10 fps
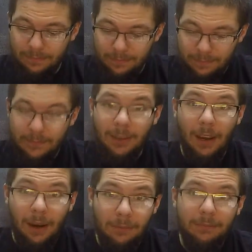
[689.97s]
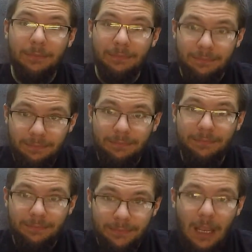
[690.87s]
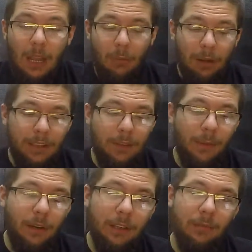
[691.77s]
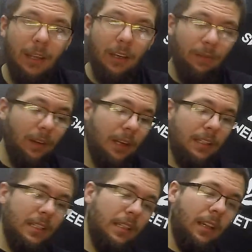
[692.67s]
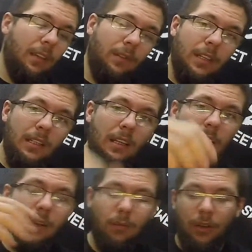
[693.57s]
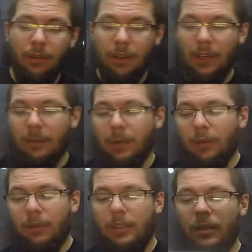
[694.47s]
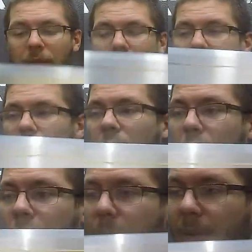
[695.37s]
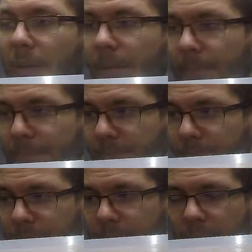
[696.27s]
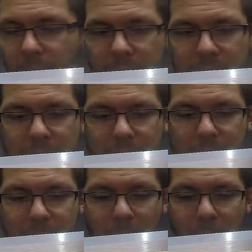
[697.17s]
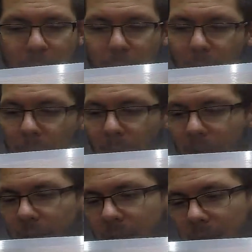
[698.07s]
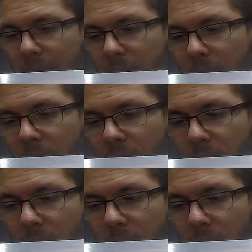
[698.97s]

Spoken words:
Yeah. But that's about it. Like if you like, dislike if you dislike, and what do you think about this Avatar amplifier? Is it bang for the buck? Does it look good?